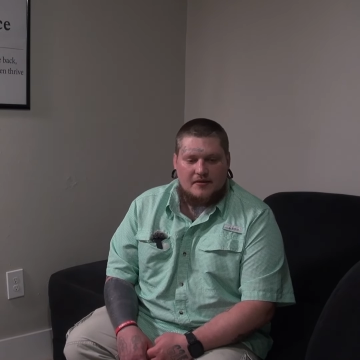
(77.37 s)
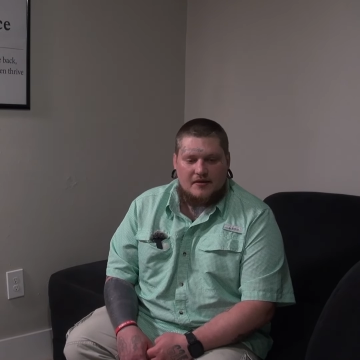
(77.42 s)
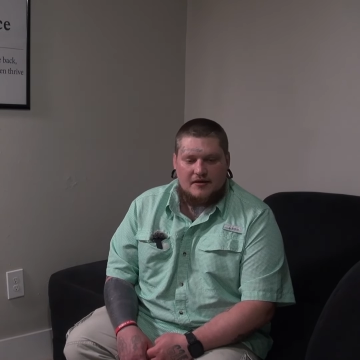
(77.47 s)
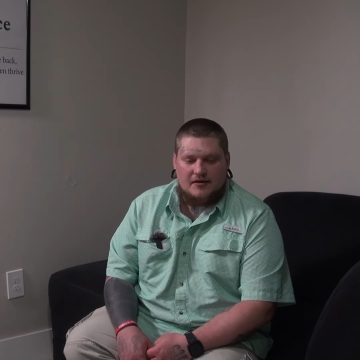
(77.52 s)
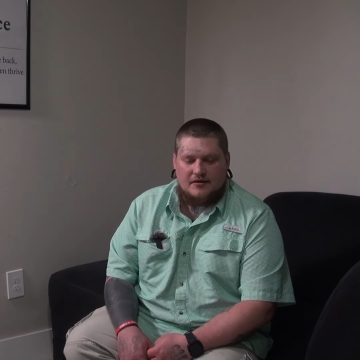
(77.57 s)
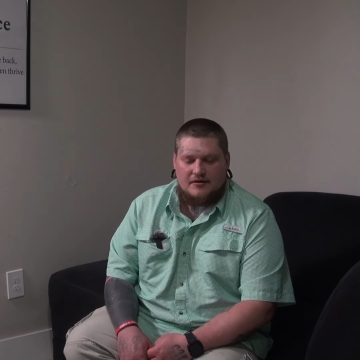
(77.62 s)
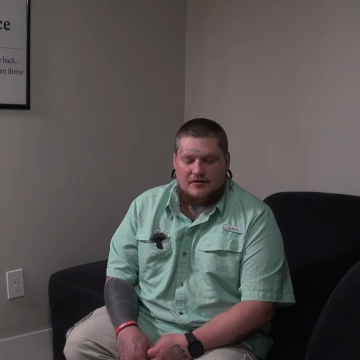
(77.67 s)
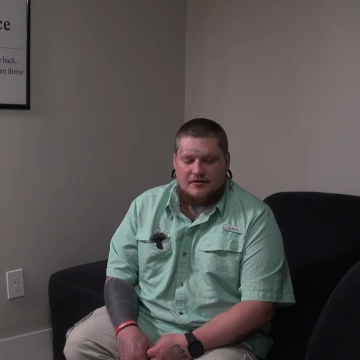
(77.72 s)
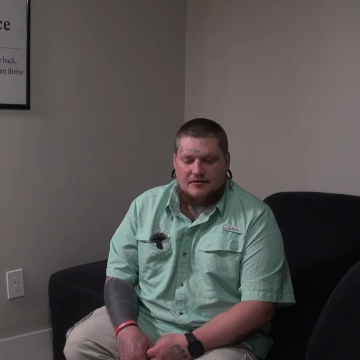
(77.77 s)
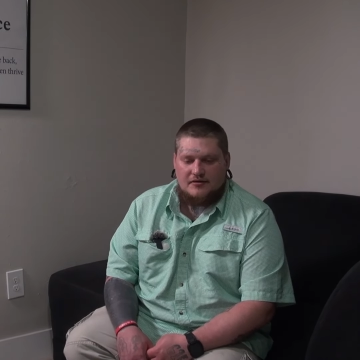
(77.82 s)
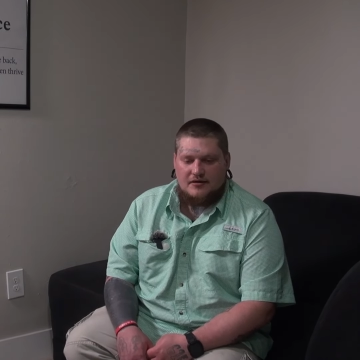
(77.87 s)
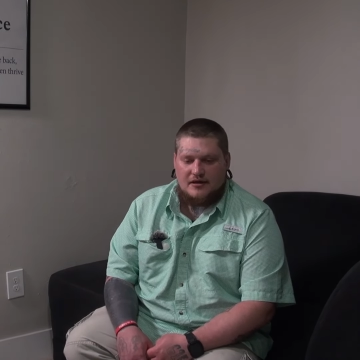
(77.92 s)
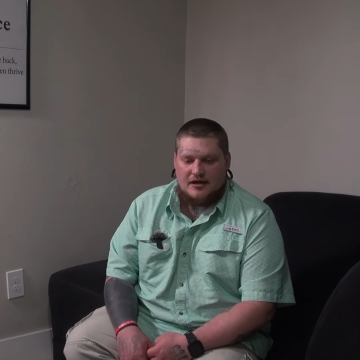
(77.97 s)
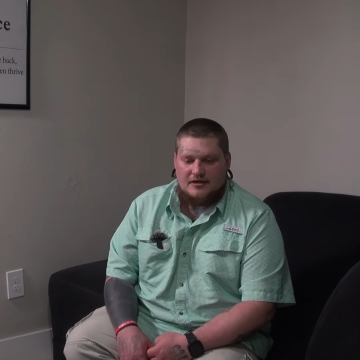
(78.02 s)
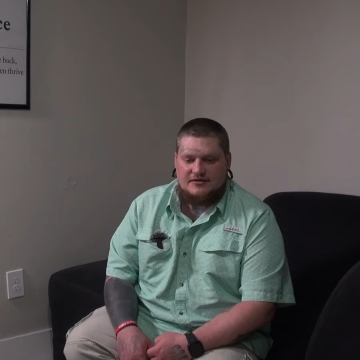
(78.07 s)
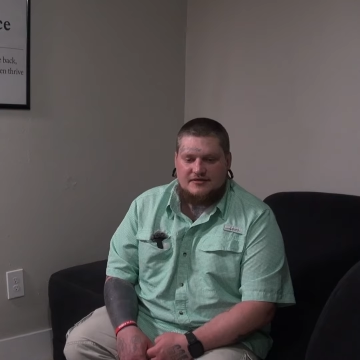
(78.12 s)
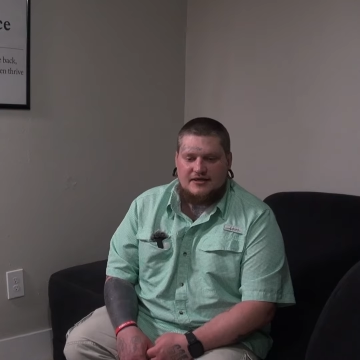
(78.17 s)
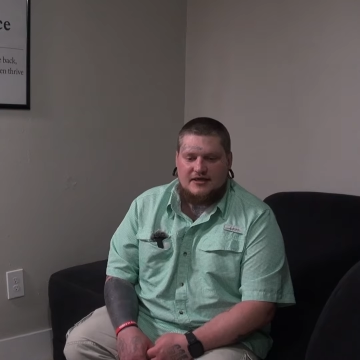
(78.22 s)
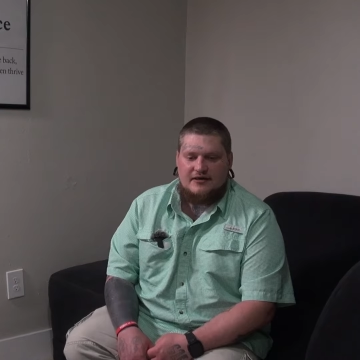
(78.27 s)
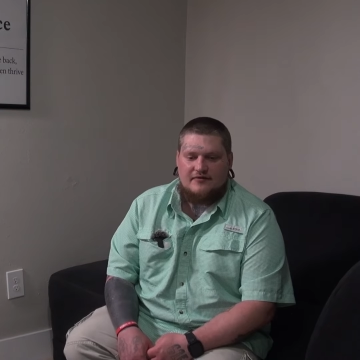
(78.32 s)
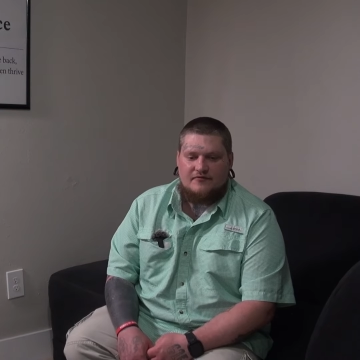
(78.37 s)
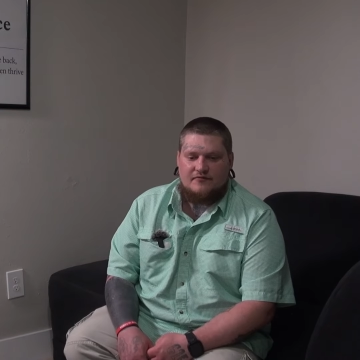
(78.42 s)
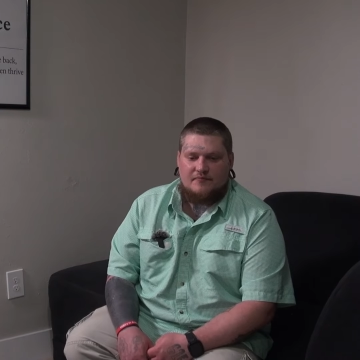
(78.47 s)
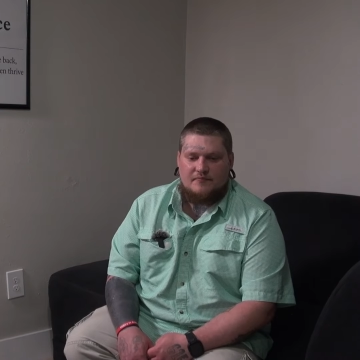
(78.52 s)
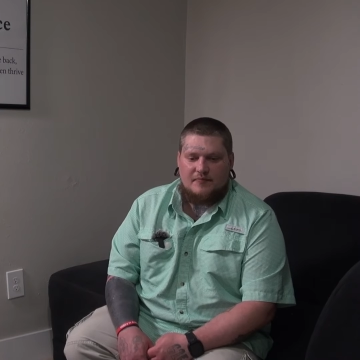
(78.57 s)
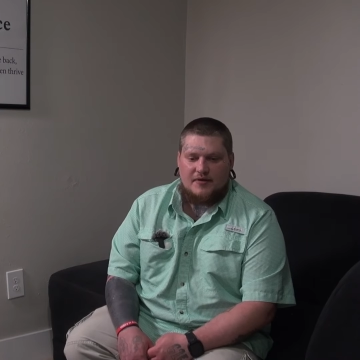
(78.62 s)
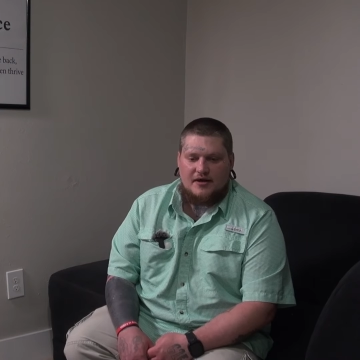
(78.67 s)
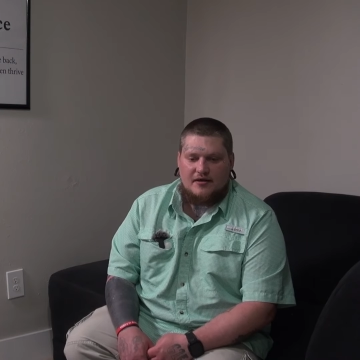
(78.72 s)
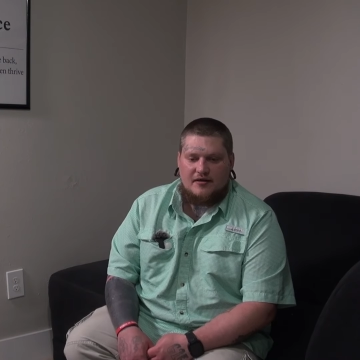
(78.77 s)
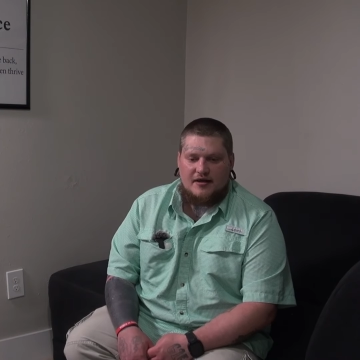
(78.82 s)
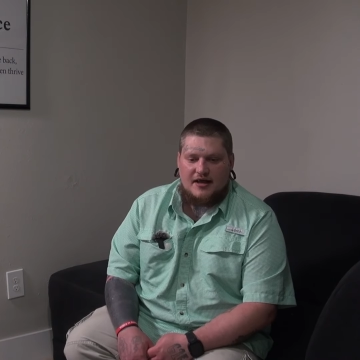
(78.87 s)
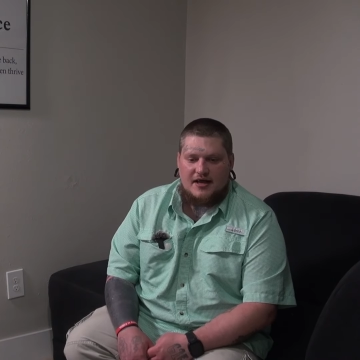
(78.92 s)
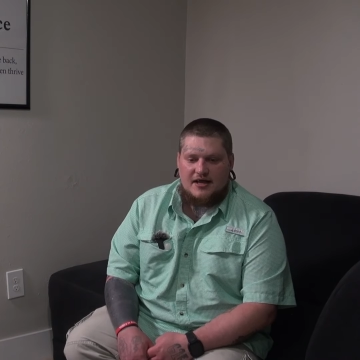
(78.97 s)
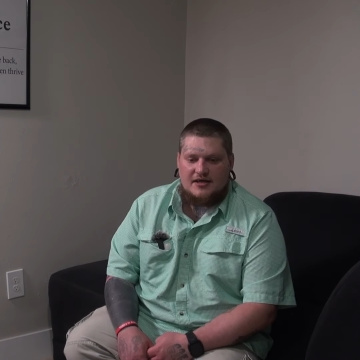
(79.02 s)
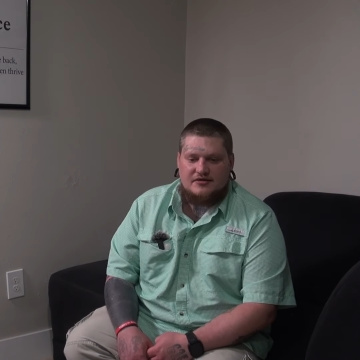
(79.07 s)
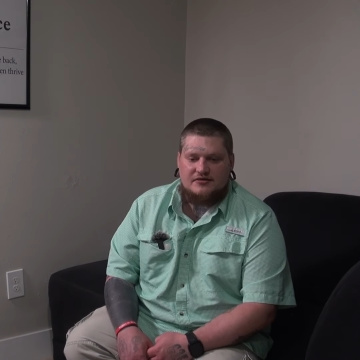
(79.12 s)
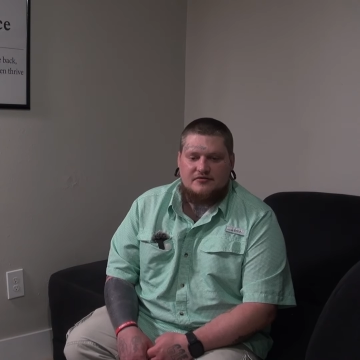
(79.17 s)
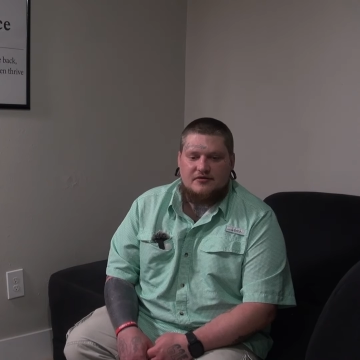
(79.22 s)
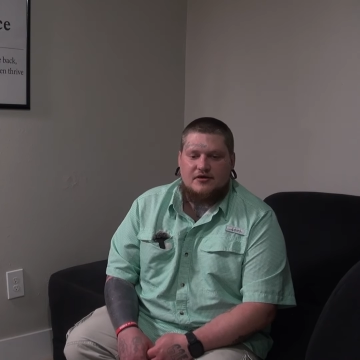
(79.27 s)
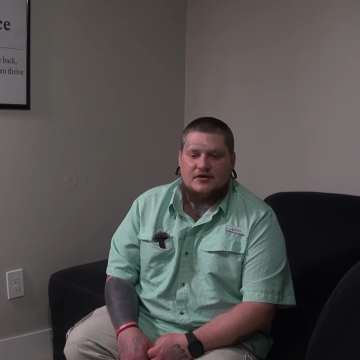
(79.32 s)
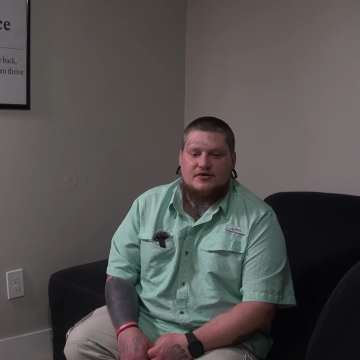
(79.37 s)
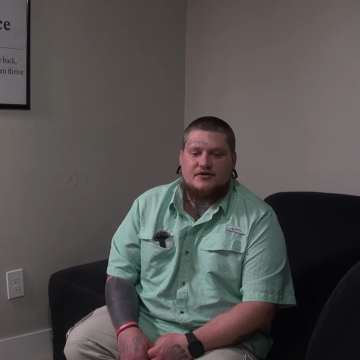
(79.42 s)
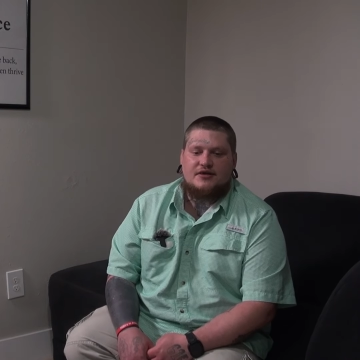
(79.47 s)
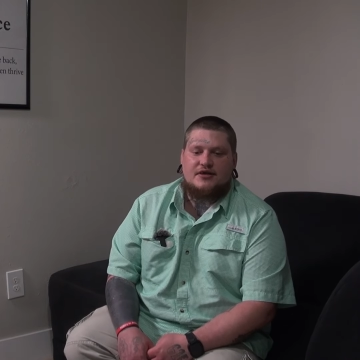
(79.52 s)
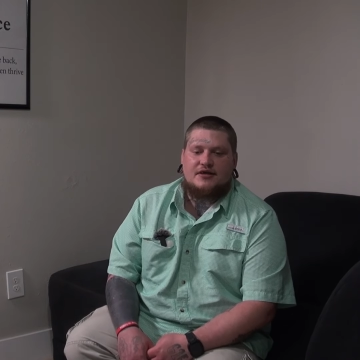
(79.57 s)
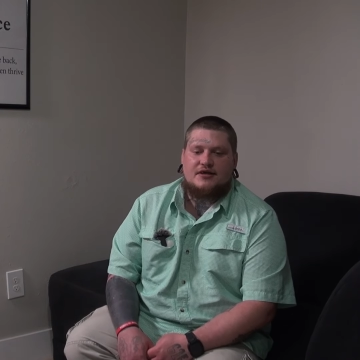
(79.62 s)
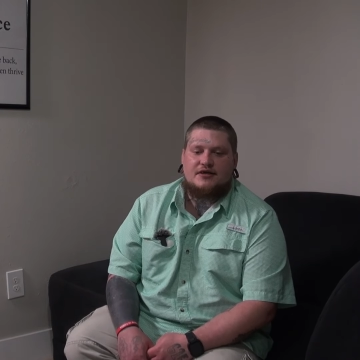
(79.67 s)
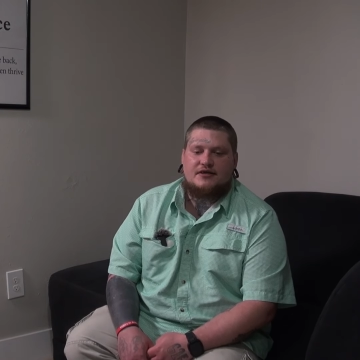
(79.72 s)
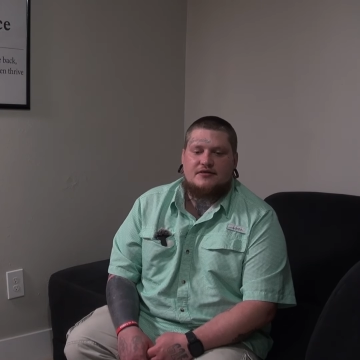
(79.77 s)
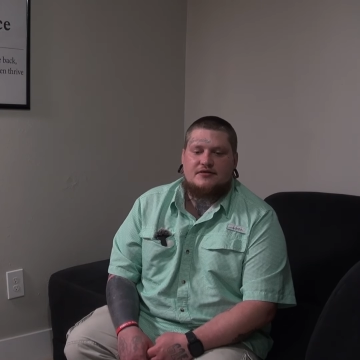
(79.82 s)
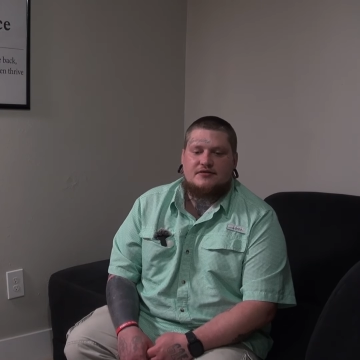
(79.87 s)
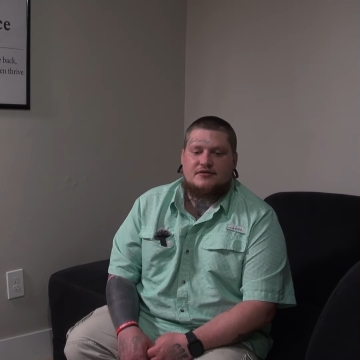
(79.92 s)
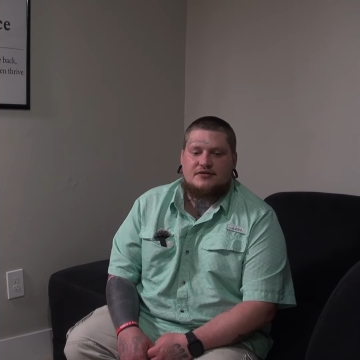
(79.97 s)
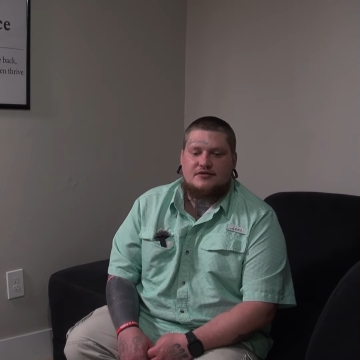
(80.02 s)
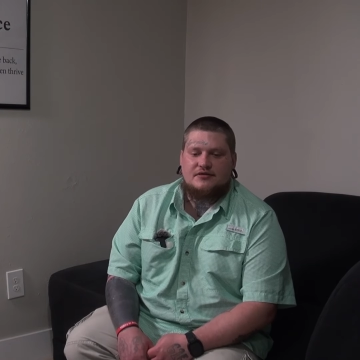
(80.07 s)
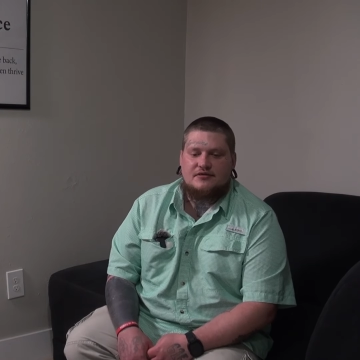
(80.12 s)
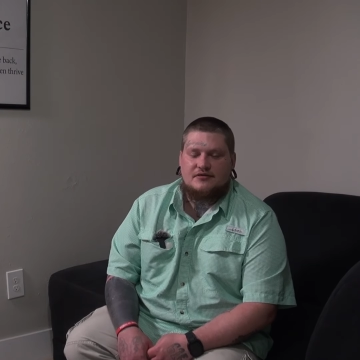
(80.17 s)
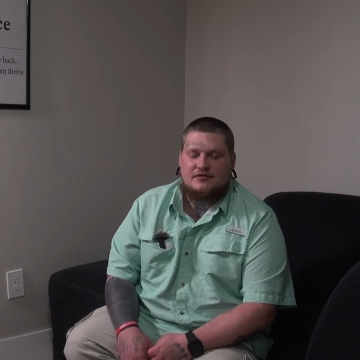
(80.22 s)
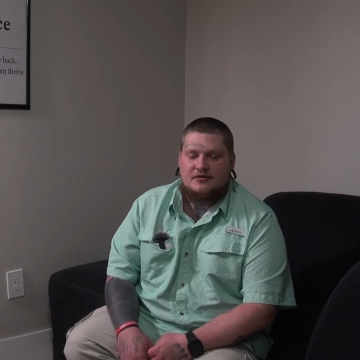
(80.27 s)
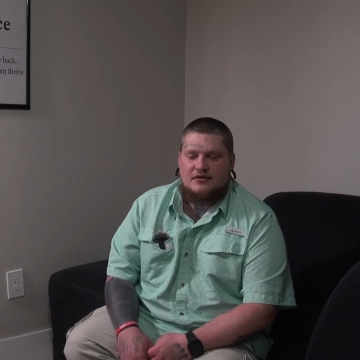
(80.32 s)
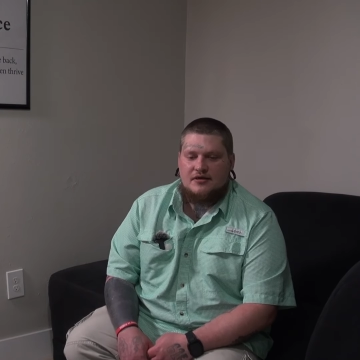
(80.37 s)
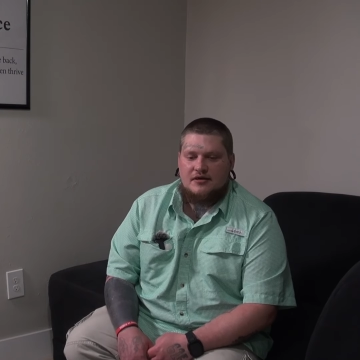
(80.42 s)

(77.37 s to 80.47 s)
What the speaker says: I'd say from about age 13 to